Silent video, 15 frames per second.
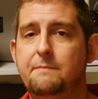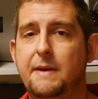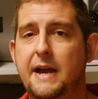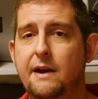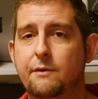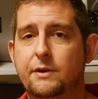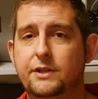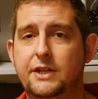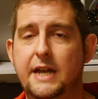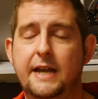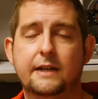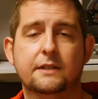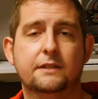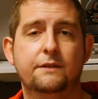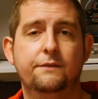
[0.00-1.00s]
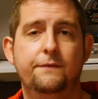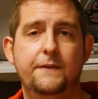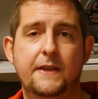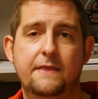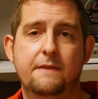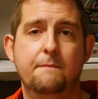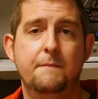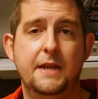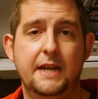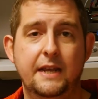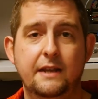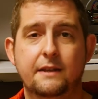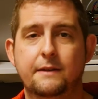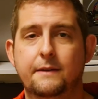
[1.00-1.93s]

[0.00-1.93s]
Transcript: power jack to fit the Mini.